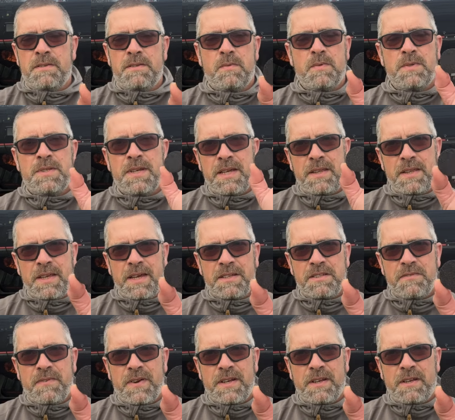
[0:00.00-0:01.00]
So we'll take the
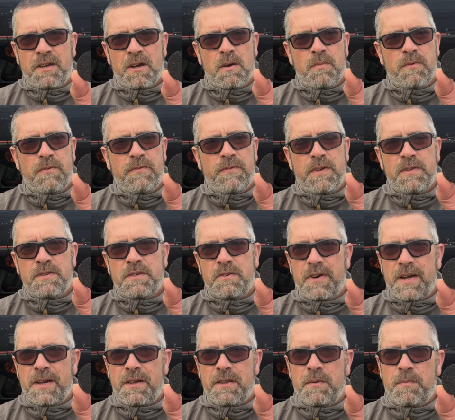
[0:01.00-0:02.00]
activated carbon
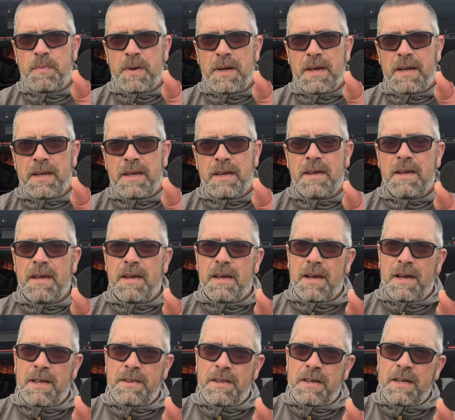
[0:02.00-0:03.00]
filter out of the bag,
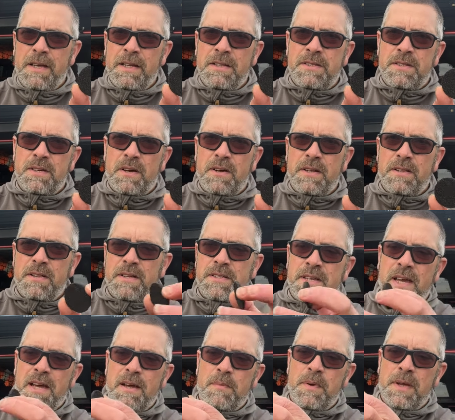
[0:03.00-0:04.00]
and then inside of the
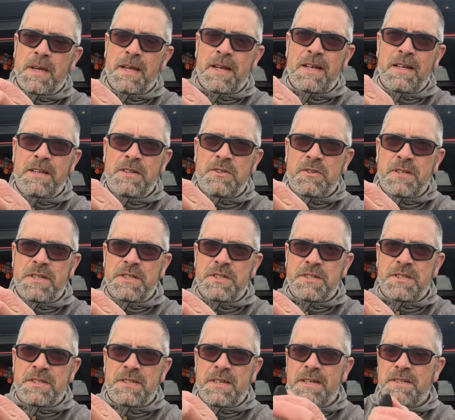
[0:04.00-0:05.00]
tap, it literally
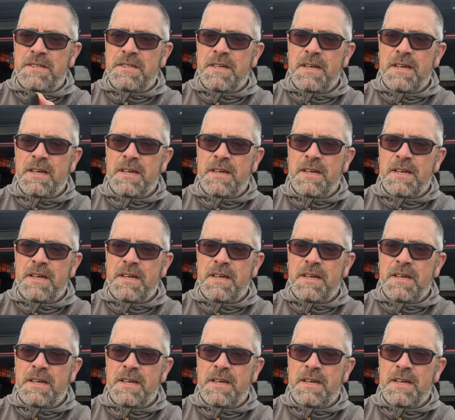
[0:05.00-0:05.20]
just sits